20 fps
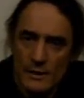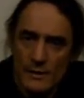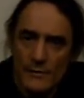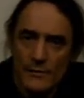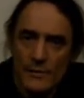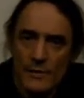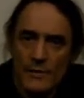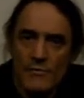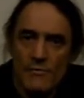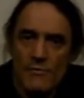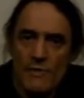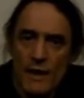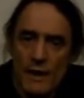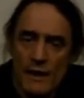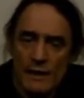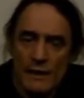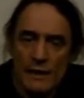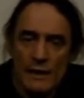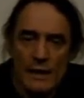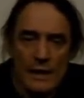
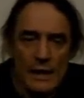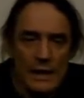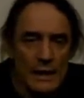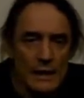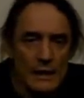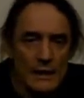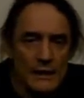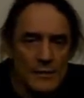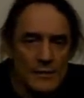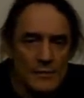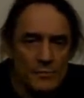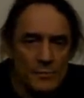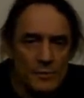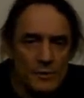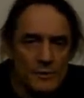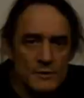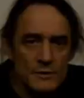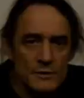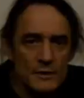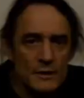than any other
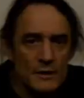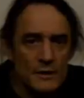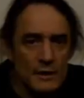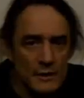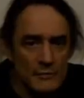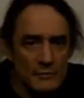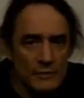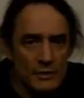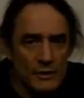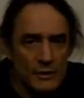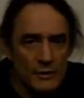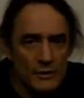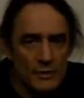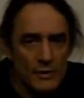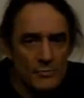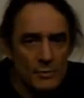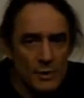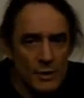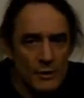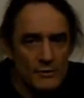person can ever know
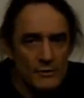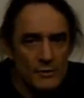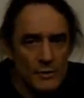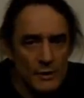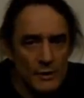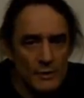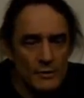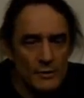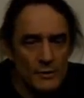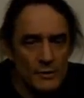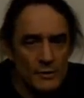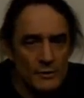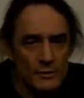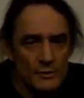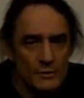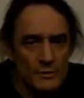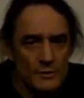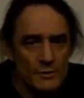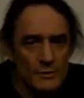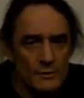about their
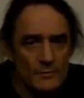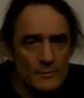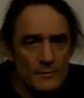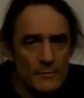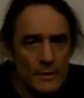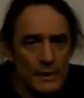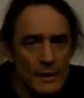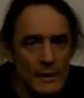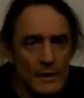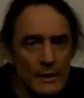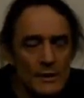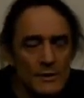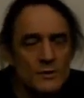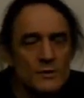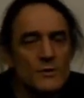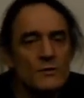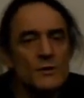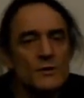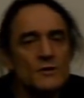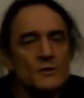unconscious. So
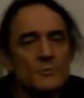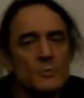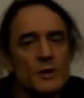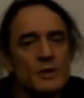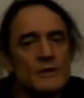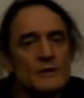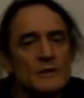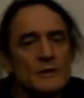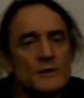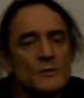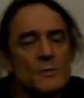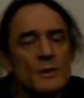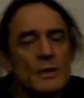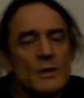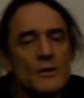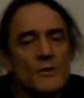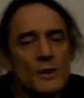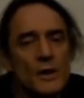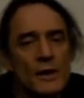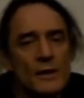the space that we
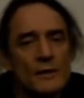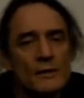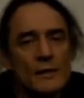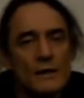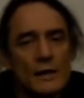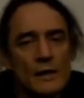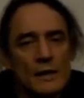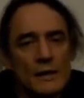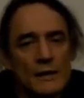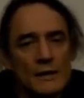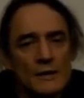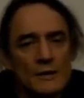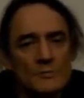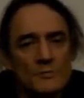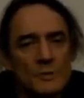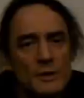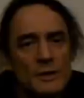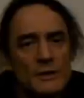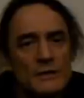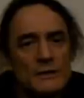create, the healing
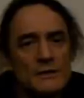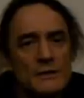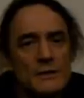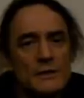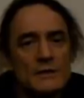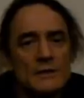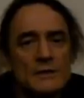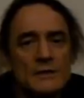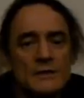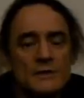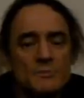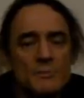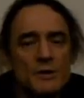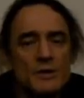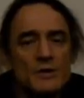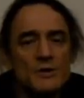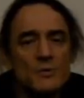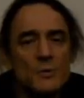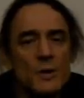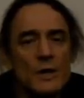space, is the
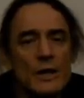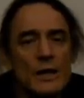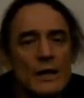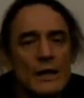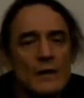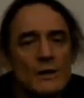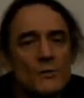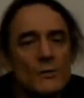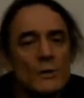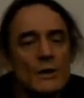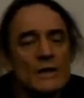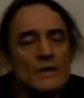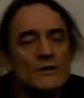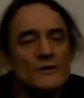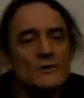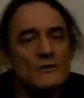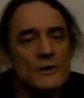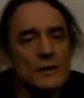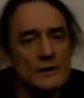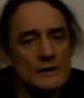space wherein we
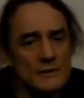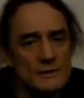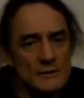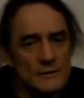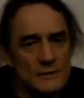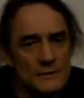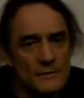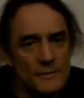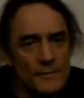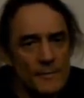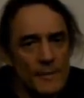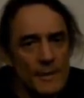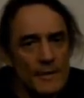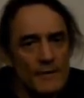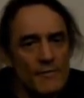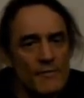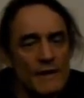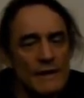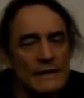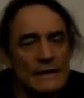trust
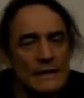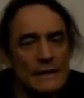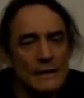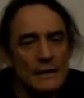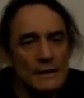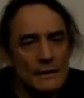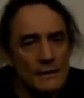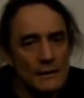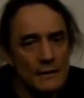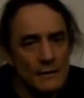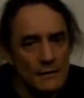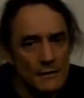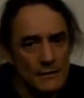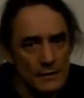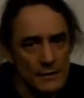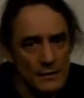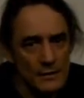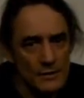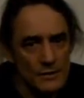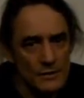that inner
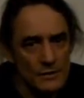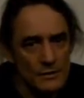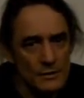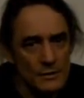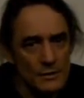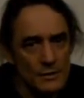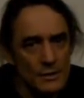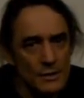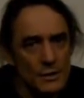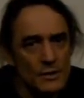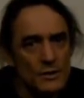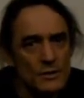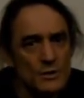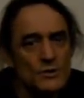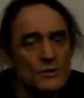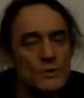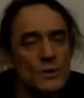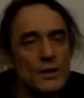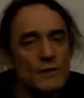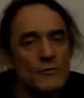knowledge
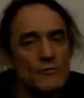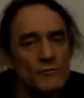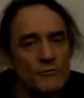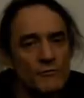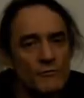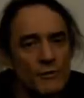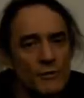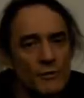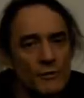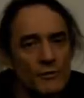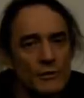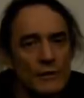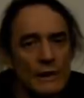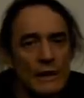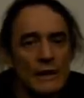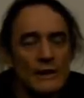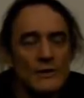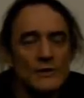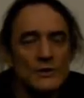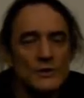to unfold
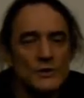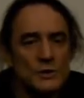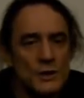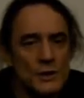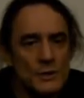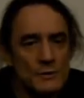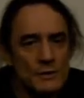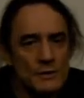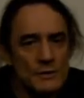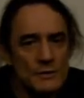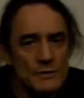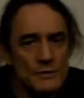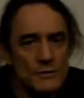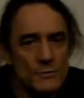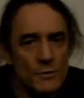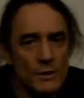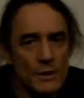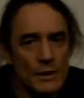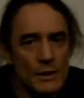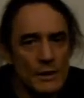and show us the
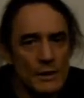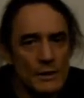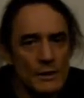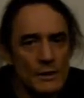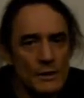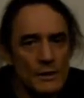way